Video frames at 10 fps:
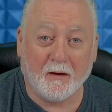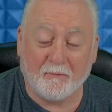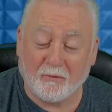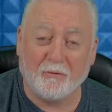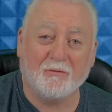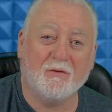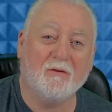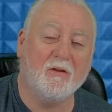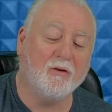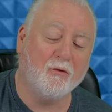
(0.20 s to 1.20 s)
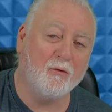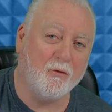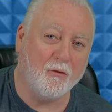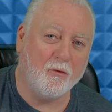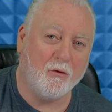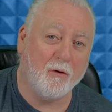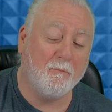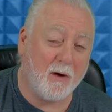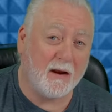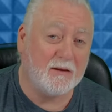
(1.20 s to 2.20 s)
For those of you that don't know,
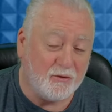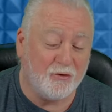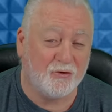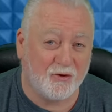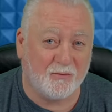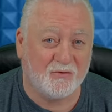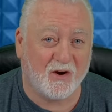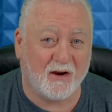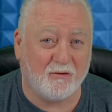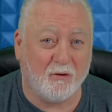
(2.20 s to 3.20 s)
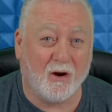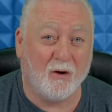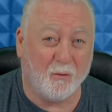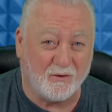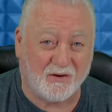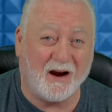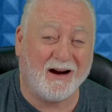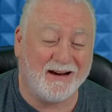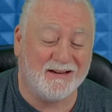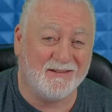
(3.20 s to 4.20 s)
my YouTube channel was
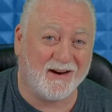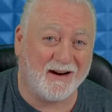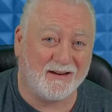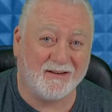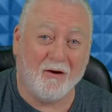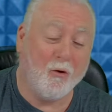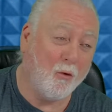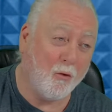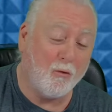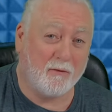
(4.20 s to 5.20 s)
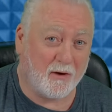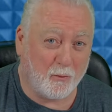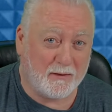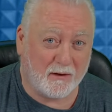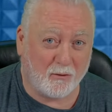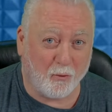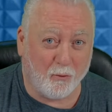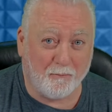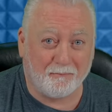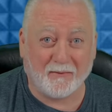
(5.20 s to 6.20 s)
hijacked over a week ago,
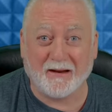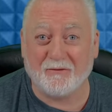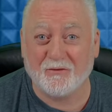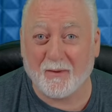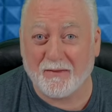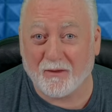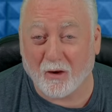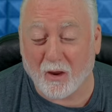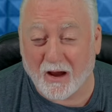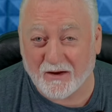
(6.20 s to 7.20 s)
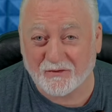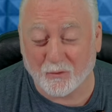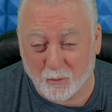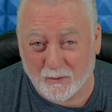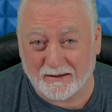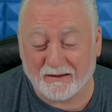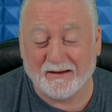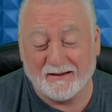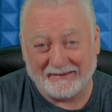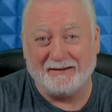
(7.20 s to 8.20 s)
and I've spent the last week
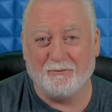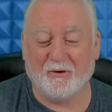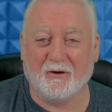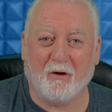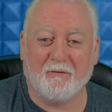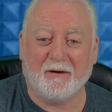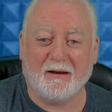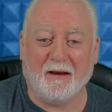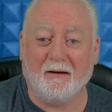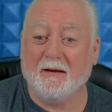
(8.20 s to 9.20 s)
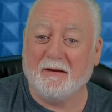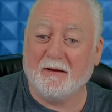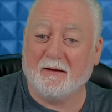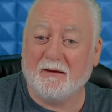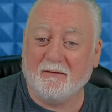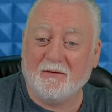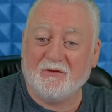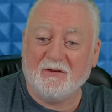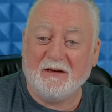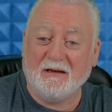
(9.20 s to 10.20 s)
recovering it. You can
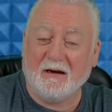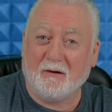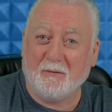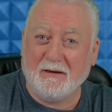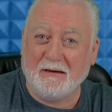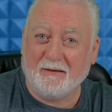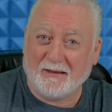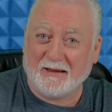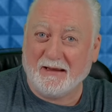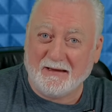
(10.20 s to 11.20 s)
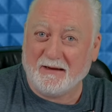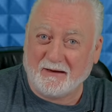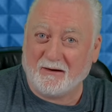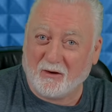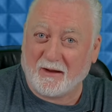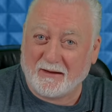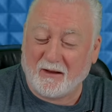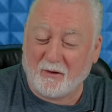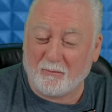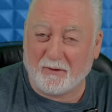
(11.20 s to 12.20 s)
see a wee thingy you can click
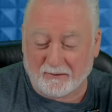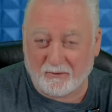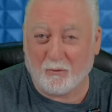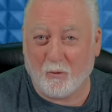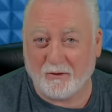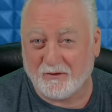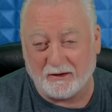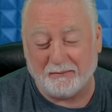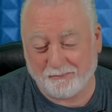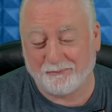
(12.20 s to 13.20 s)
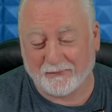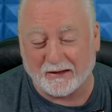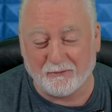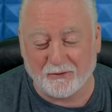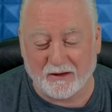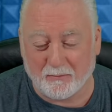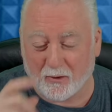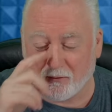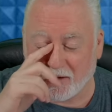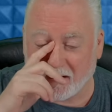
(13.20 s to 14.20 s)
in up there if you want to read
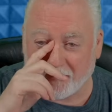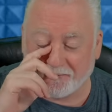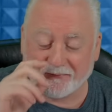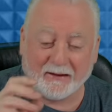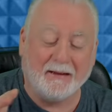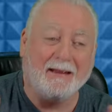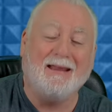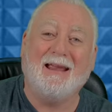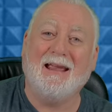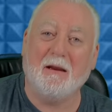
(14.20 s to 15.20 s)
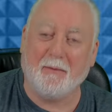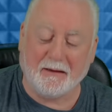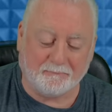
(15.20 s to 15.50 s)
about that. Anyway,